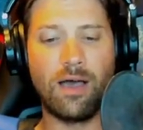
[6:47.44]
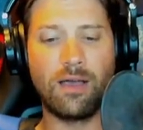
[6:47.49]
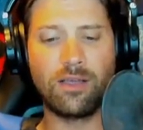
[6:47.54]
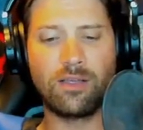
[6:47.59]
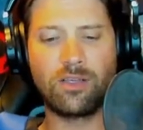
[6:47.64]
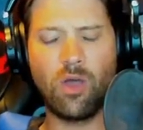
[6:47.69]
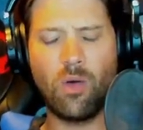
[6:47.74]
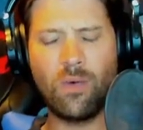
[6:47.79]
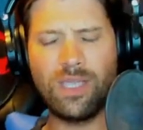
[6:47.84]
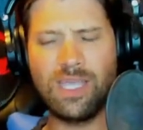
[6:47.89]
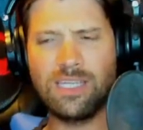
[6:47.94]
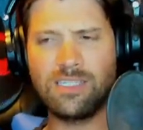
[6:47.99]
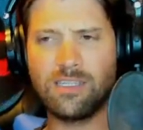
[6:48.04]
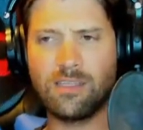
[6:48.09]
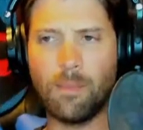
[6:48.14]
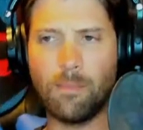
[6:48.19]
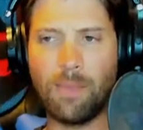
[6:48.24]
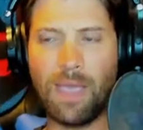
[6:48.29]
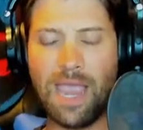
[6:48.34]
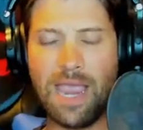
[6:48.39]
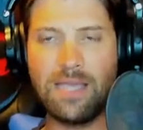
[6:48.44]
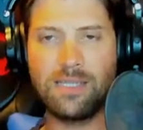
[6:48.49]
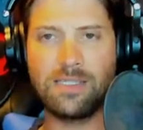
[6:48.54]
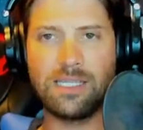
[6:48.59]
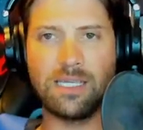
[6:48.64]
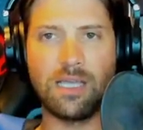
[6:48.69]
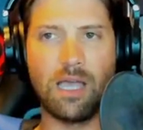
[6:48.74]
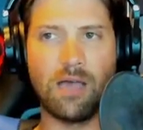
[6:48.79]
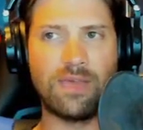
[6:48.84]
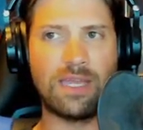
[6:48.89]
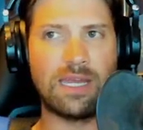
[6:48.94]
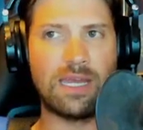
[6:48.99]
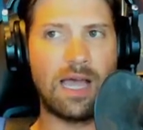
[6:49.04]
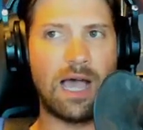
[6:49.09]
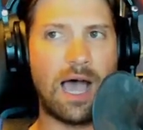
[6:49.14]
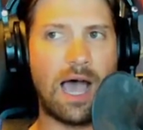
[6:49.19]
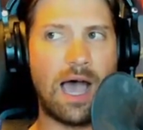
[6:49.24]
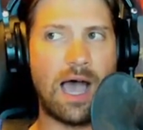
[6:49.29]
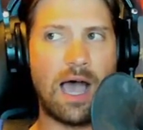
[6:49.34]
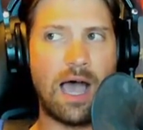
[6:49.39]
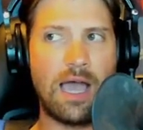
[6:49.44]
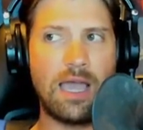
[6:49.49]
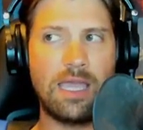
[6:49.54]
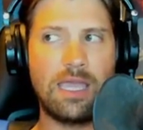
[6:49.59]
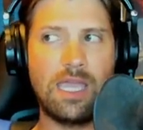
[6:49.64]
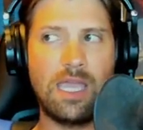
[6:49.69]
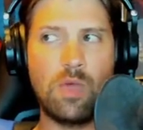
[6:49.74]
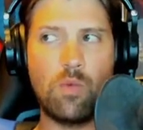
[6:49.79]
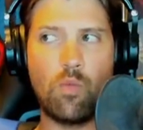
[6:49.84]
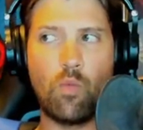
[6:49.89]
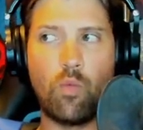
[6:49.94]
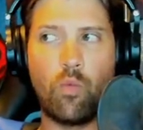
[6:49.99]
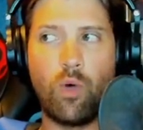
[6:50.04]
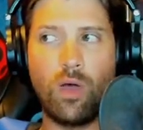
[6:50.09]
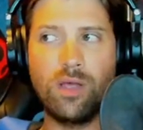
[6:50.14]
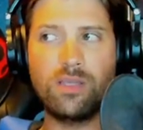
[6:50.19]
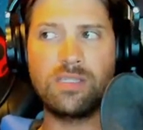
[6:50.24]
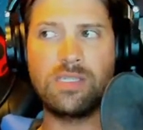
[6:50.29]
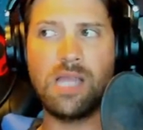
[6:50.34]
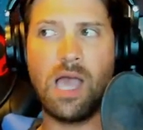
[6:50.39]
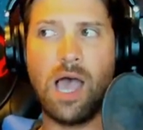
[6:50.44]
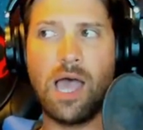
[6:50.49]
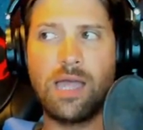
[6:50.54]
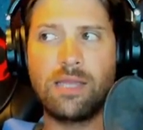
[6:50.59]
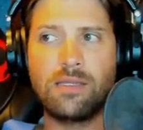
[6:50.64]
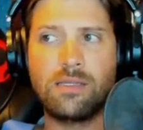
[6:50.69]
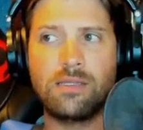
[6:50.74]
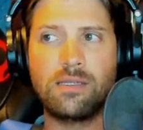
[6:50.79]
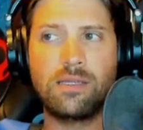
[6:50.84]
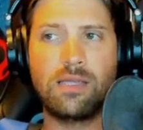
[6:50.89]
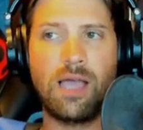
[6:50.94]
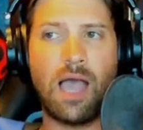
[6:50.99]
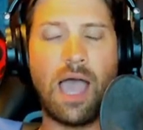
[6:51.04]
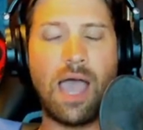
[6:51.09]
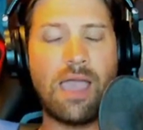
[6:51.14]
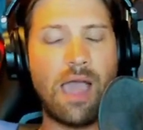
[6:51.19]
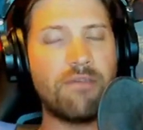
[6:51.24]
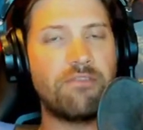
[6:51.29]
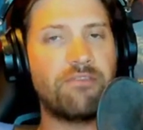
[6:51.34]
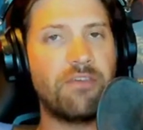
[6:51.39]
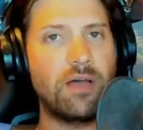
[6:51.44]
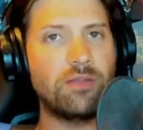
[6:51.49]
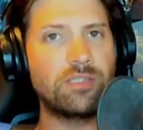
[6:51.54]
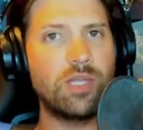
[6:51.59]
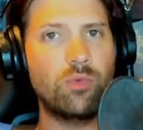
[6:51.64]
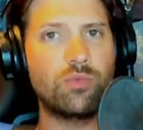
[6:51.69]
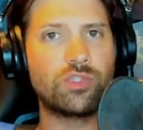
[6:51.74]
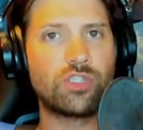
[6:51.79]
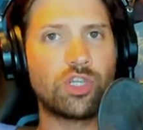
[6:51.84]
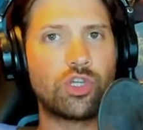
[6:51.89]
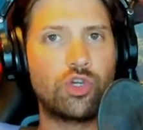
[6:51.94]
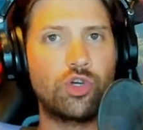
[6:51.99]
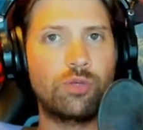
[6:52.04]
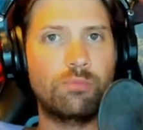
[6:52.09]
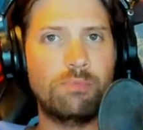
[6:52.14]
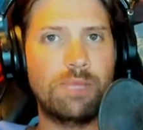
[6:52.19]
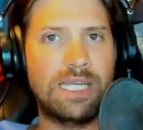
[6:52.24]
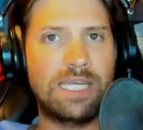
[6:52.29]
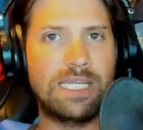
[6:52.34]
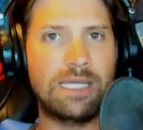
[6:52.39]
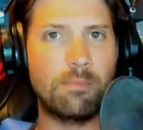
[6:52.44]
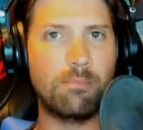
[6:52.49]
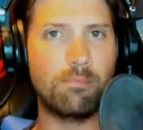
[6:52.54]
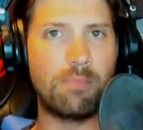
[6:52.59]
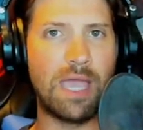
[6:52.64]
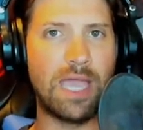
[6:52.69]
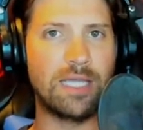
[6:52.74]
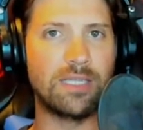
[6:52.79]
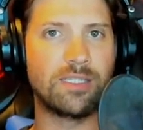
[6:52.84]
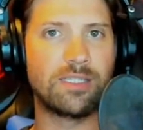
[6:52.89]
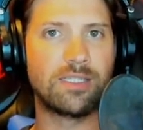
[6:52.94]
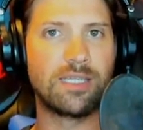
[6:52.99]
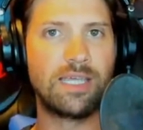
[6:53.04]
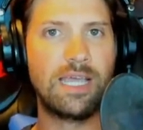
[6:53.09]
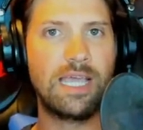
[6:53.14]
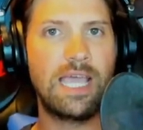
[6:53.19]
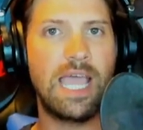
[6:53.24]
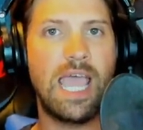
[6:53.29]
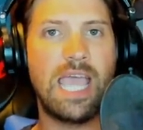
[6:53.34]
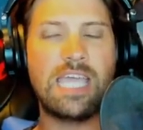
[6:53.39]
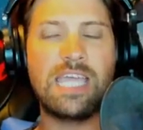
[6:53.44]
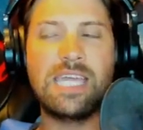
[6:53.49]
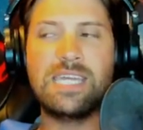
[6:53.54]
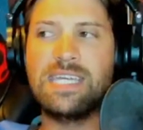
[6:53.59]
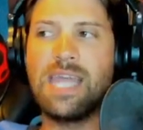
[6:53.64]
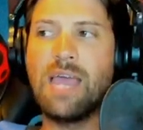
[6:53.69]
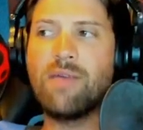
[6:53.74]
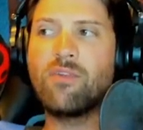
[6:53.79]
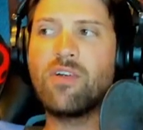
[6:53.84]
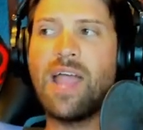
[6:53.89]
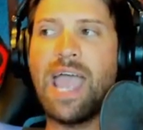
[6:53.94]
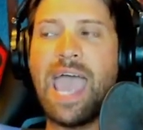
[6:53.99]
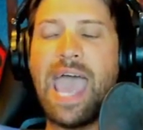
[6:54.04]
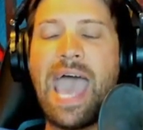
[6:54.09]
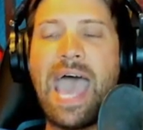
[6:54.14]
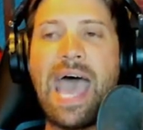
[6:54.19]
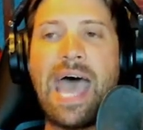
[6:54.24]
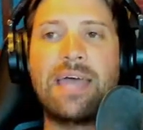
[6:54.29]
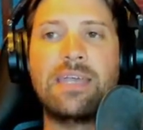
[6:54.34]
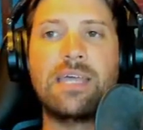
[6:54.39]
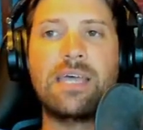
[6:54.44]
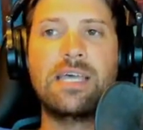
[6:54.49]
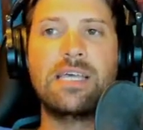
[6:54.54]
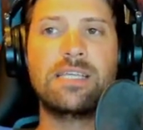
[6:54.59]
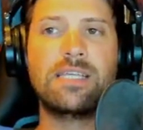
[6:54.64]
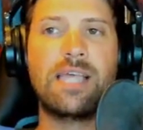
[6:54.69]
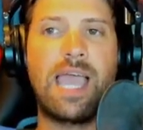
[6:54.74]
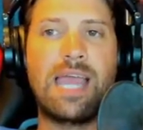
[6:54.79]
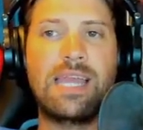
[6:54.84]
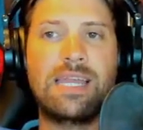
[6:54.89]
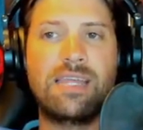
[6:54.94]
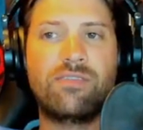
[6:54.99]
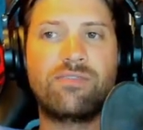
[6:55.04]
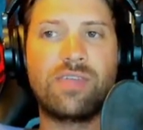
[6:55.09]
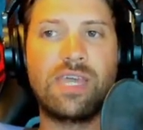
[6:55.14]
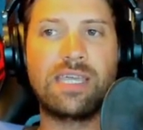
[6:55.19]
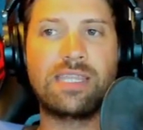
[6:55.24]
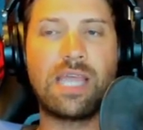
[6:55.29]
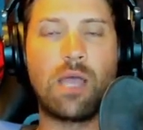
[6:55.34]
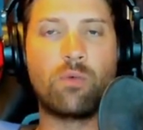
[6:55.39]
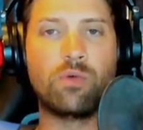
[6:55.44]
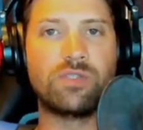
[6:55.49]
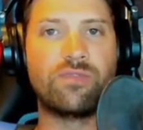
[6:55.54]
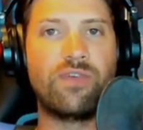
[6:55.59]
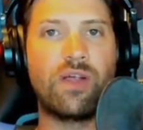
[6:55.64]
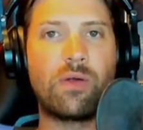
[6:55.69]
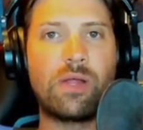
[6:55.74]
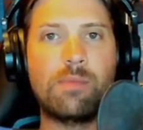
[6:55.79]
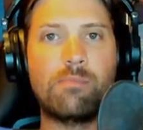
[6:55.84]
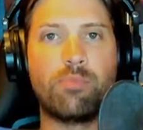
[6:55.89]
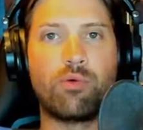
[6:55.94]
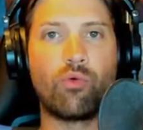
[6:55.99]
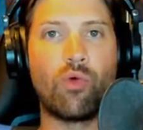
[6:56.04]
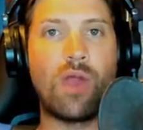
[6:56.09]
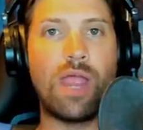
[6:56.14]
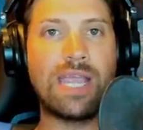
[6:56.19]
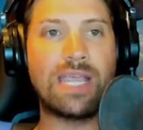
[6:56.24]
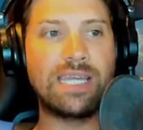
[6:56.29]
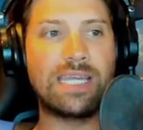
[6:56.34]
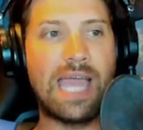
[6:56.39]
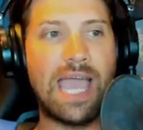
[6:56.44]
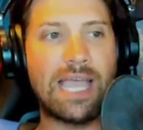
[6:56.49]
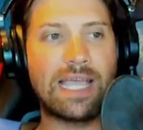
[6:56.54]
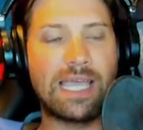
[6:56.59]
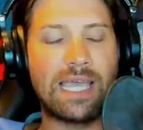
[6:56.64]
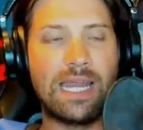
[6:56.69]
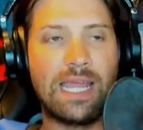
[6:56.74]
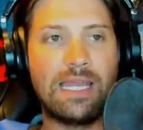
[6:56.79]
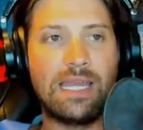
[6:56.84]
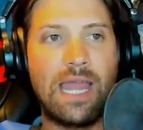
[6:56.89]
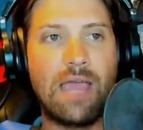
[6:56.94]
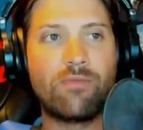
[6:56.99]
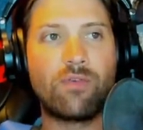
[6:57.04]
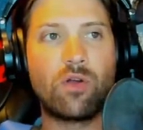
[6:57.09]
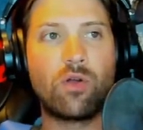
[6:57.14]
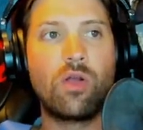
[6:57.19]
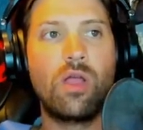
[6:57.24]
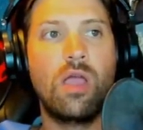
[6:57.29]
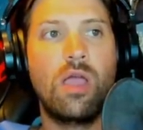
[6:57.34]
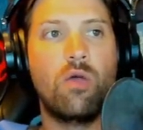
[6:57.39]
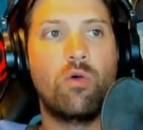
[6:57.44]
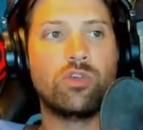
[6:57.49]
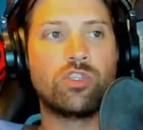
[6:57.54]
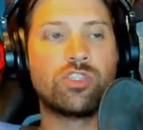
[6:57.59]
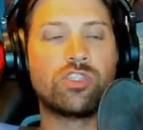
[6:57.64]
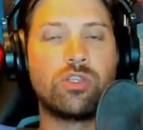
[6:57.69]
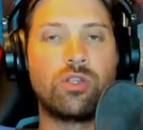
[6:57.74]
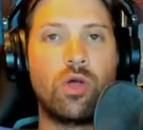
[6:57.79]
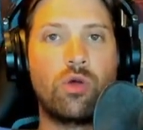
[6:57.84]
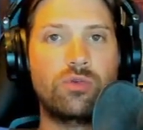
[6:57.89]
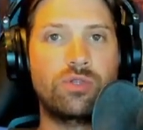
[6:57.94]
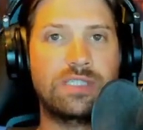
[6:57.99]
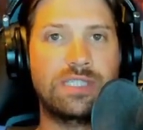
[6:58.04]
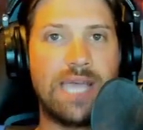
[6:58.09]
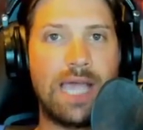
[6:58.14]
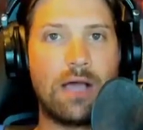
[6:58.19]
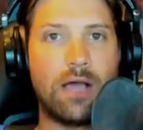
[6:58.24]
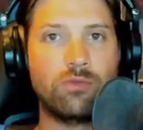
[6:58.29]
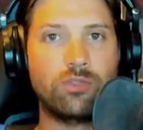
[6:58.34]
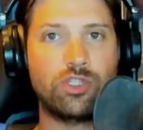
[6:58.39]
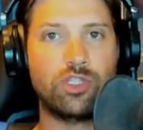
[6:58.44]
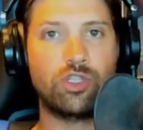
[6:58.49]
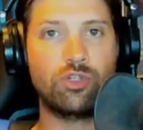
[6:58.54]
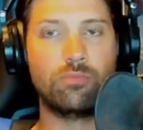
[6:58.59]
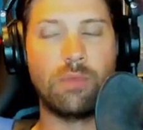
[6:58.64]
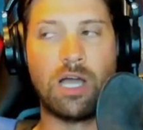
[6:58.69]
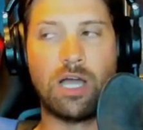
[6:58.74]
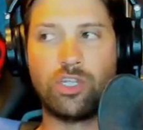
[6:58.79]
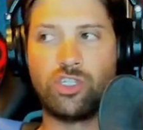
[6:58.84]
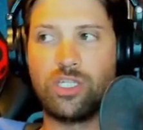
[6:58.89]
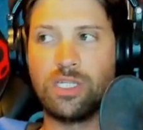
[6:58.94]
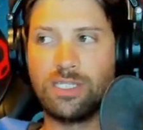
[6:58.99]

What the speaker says: Going into the pacing of it, it was not, I felt it was a good medium pace. It never had anything that was very breakneck, and it never was slowed down too much.